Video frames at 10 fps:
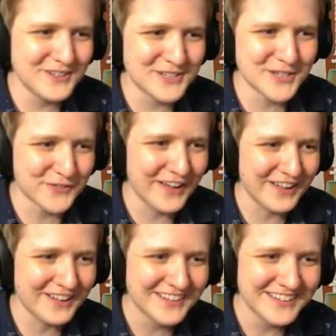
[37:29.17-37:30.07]
You just
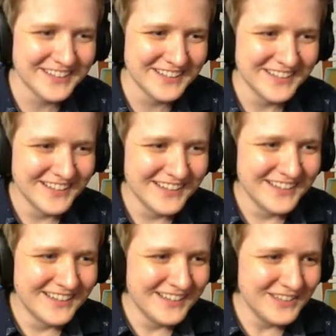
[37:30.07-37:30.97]
fell.
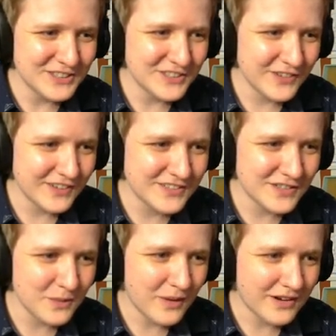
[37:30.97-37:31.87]
You just fell into
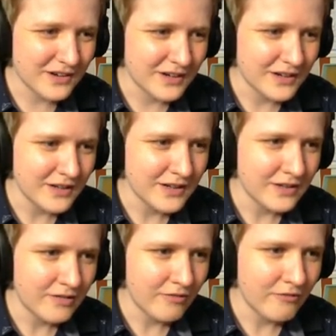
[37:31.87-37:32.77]
the water. Jab
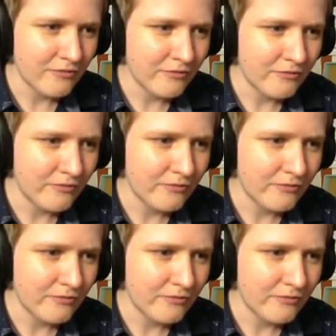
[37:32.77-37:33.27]
from above.